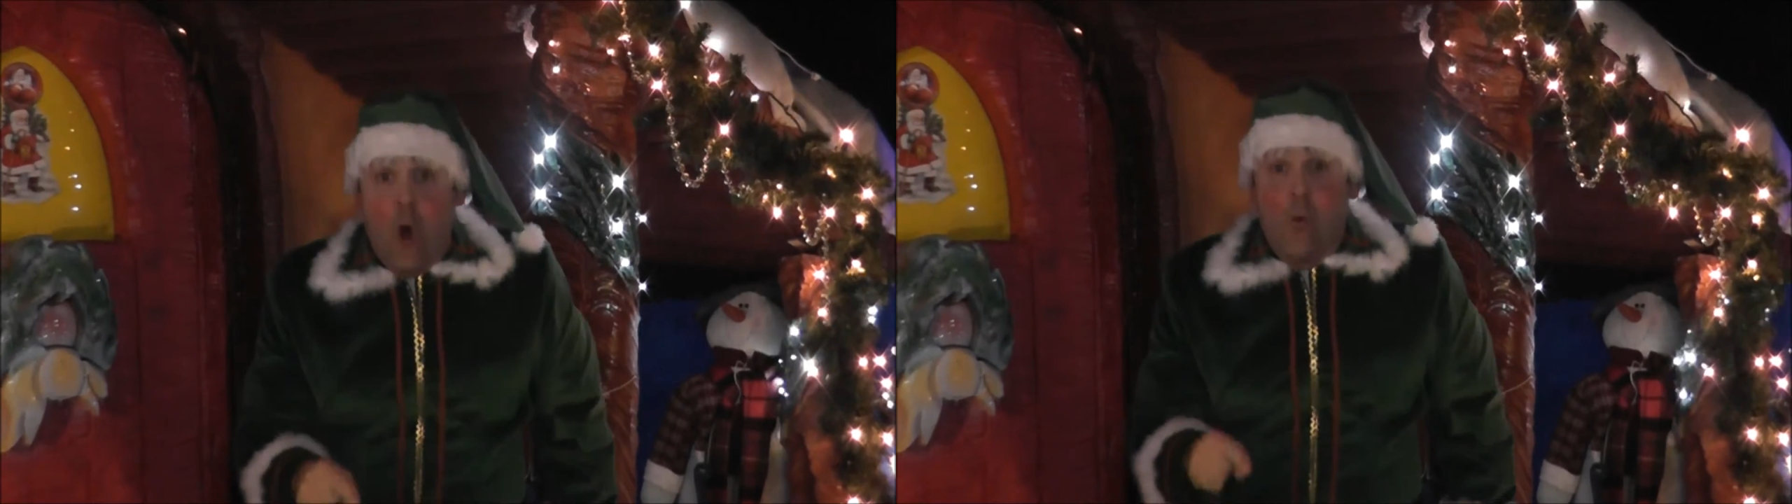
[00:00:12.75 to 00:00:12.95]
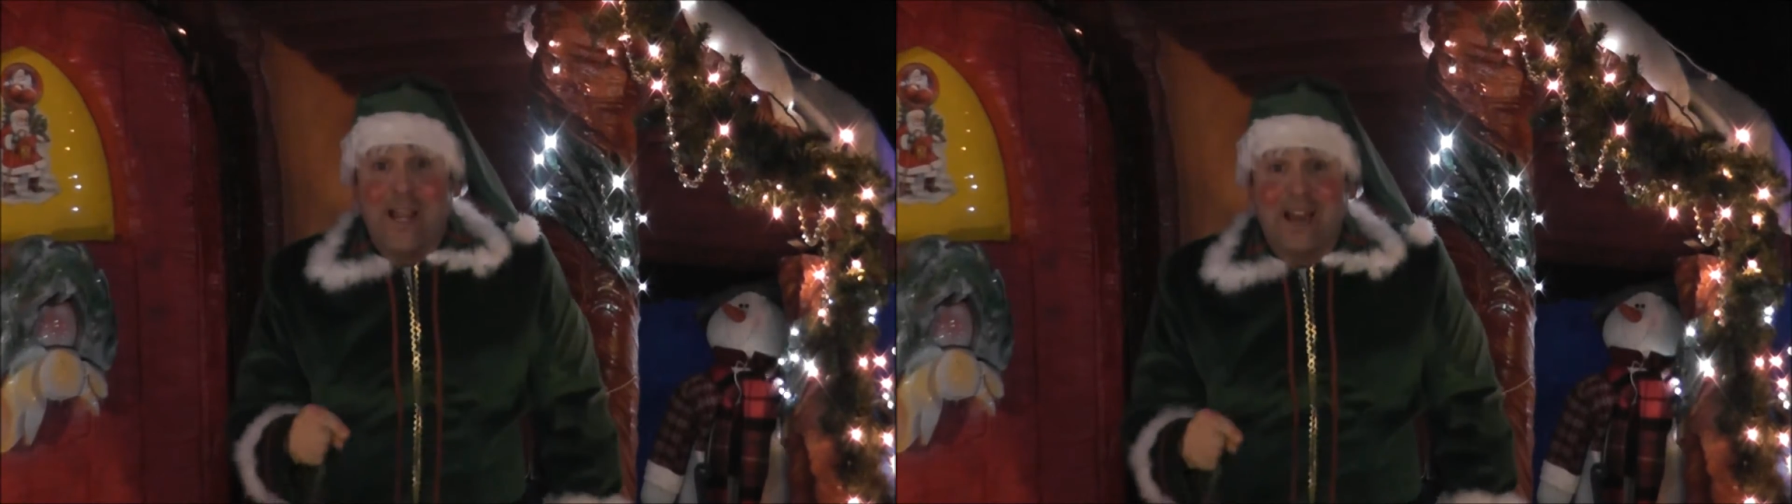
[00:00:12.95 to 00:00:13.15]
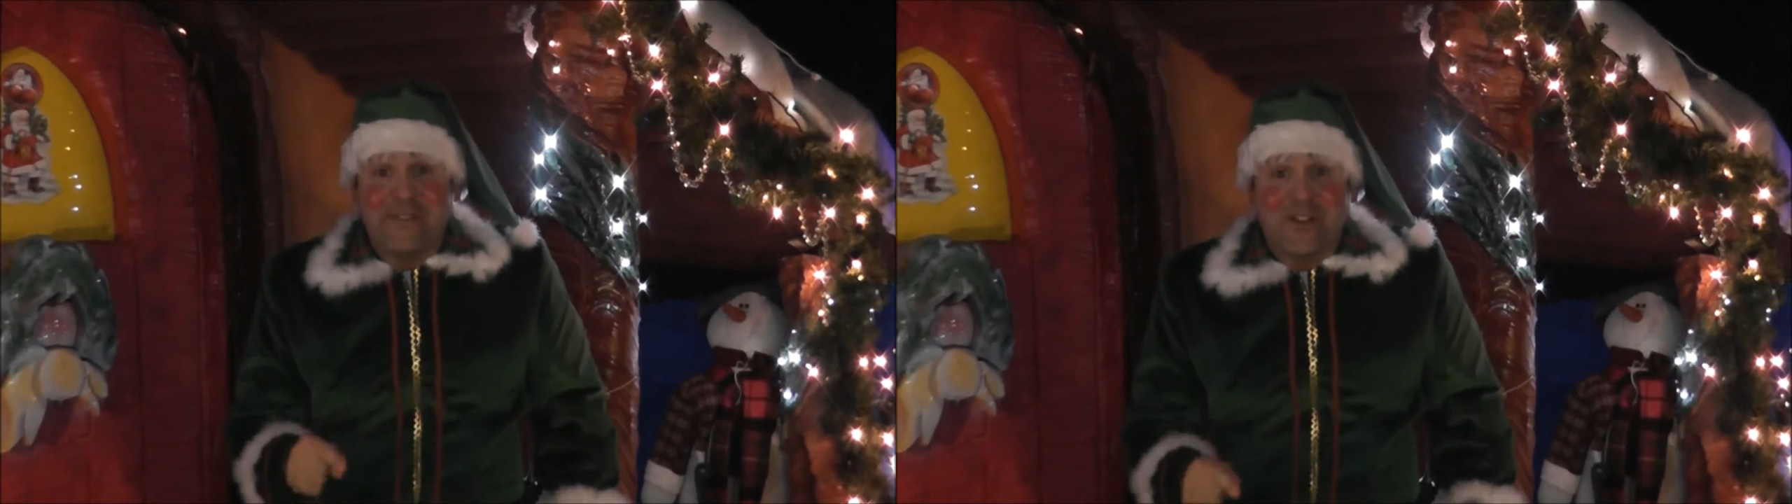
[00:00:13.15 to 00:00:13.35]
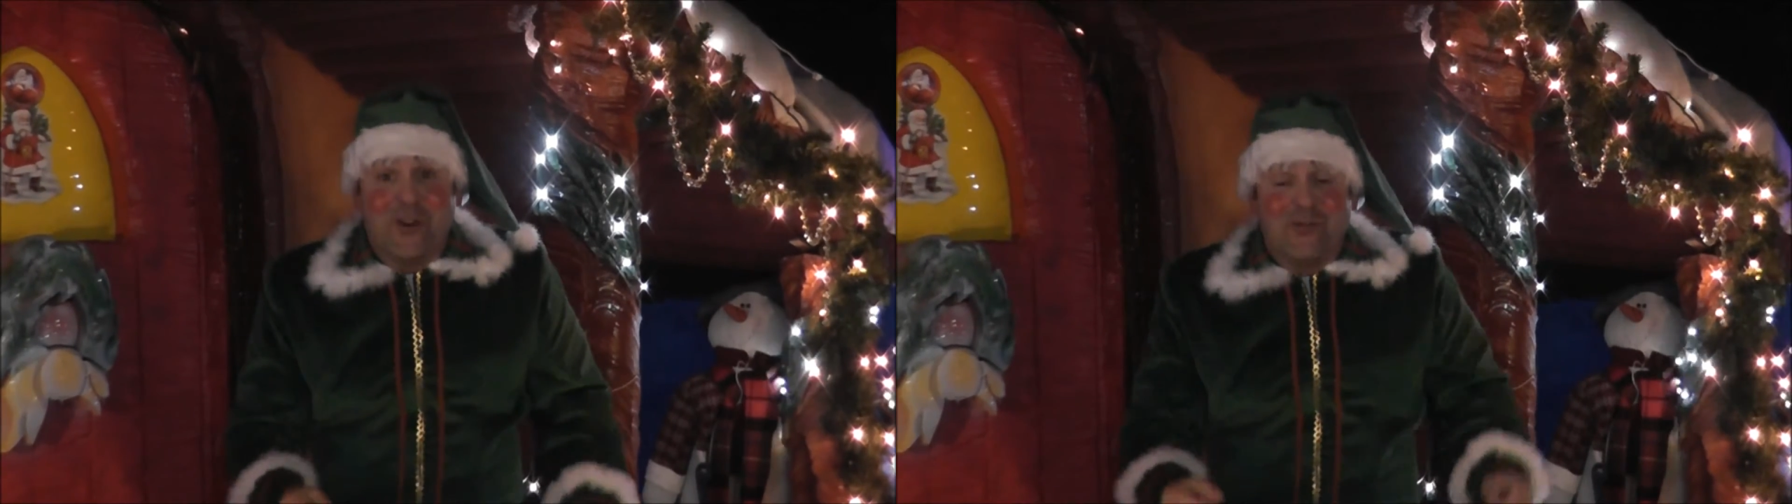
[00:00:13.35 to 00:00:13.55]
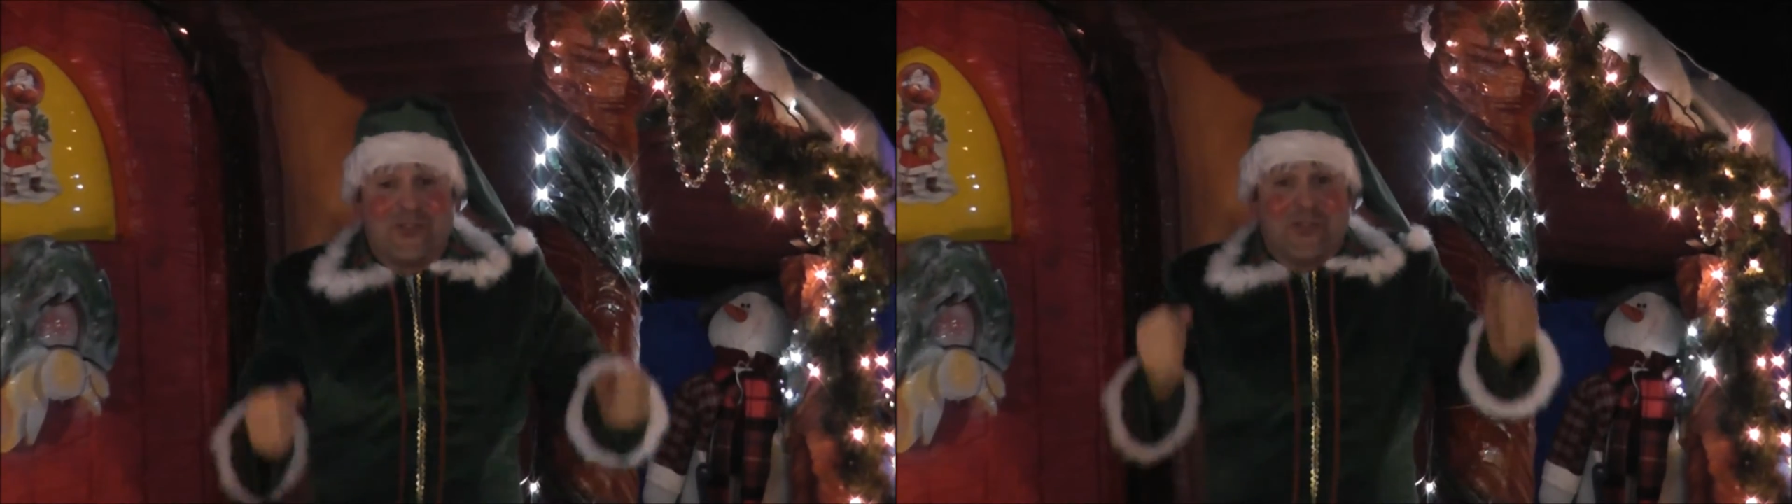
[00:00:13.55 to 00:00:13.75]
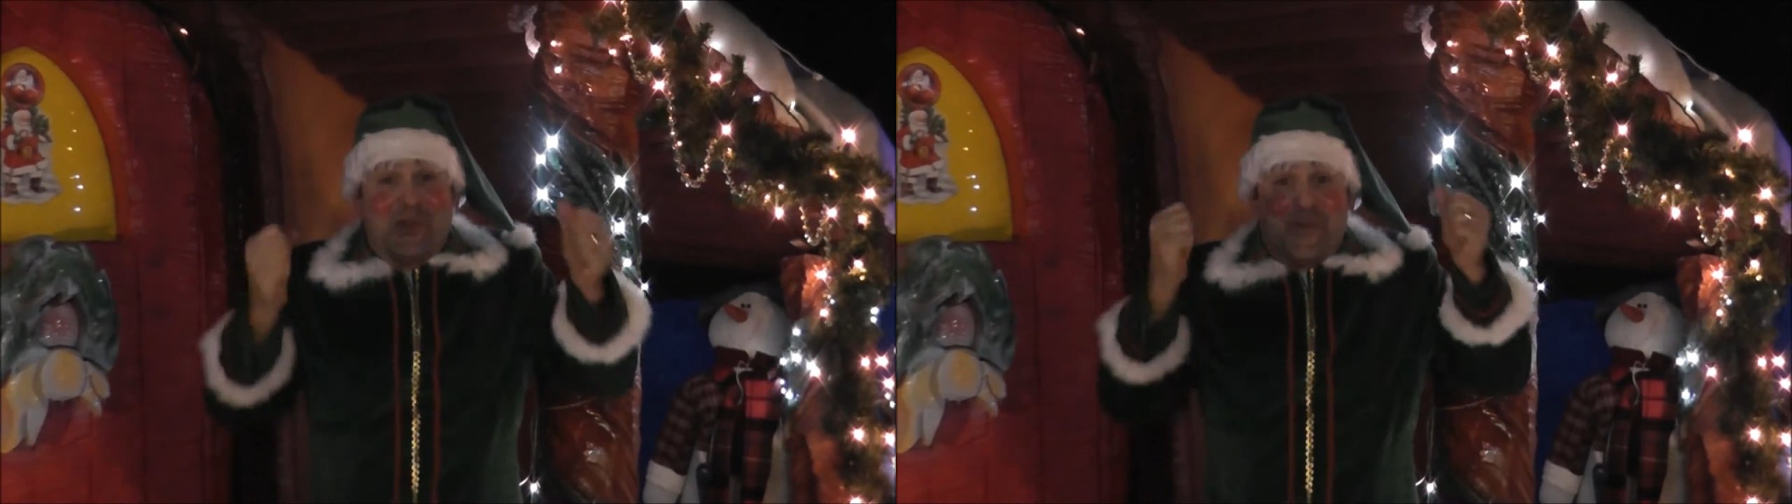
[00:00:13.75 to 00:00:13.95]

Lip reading: we have to go through the